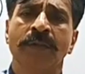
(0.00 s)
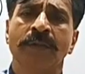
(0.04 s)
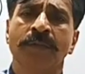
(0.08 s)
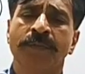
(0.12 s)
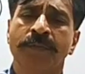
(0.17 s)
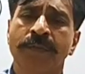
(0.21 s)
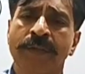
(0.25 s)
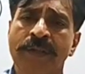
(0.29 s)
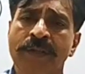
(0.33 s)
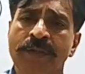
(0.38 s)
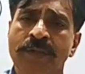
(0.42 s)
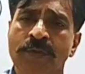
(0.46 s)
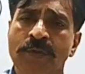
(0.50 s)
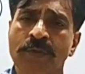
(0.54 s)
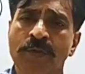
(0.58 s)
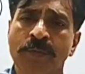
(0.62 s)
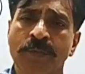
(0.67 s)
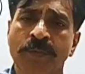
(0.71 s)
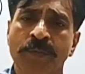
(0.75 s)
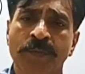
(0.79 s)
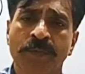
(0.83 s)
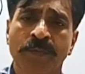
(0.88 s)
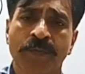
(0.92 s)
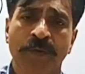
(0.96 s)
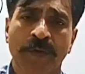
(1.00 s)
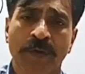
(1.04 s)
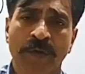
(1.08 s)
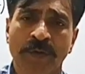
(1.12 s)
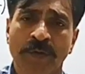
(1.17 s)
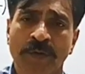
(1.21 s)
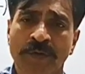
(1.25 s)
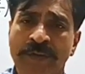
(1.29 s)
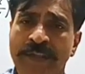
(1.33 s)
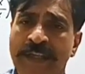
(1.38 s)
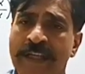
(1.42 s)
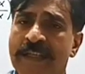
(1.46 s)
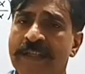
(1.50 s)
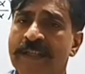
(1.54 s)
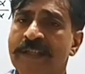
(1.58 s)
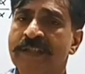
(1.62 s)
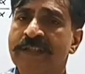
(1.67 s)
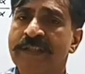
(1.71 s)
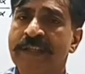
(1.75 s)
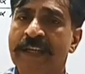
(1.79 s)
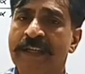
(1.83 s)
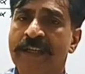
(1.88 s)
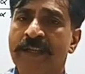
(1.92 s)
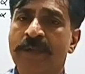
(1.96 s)
wish to follow that
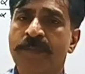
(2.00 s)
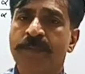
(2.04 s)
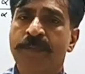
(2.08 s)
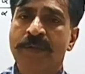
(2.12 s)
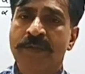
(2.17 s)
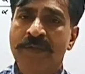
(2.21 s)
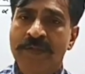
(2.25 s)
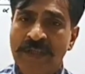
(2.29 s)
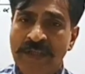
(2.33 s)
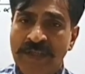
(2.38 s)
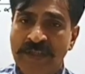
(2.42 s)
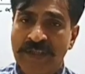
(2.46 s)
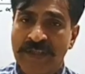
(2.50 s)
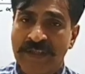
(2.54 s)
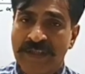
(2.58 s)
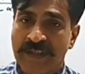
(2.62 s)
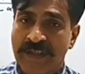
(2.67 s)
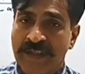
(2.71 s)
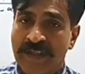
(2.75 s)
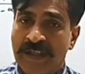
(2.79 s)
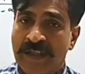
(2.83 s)
standard procedure.